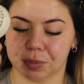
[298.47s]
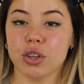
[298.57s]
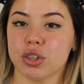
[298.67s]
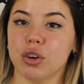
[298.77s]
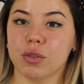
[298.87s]

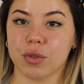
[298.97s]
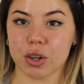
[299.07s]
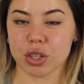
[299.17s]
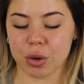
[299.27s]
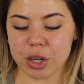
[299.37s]
So
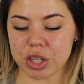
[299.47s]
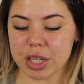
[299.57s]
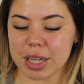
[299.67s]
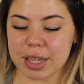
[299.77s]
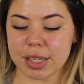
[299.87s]
first
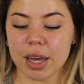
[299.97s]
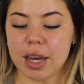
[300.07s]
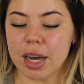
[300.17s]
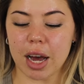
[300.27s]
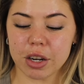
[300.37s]
question is,
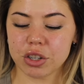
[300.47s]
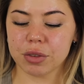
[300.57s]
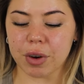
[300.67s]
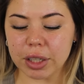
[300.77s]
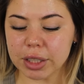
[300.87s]
how did
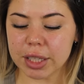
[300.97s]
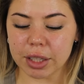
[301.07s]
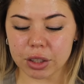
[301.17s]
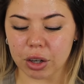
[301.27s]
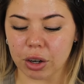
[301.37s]
you finally
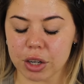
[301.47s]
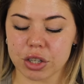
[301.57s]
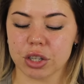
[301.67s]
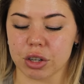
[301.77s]
get the courage to